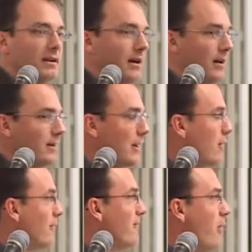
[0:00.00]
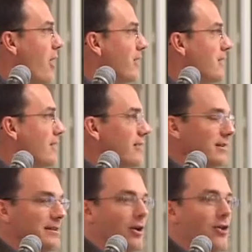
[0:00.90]
fond
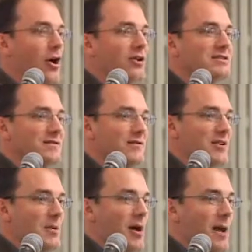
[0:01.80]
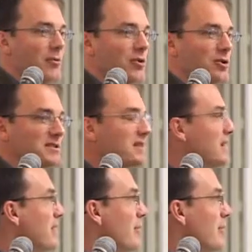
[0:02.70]
on the hearts of the VMI boys.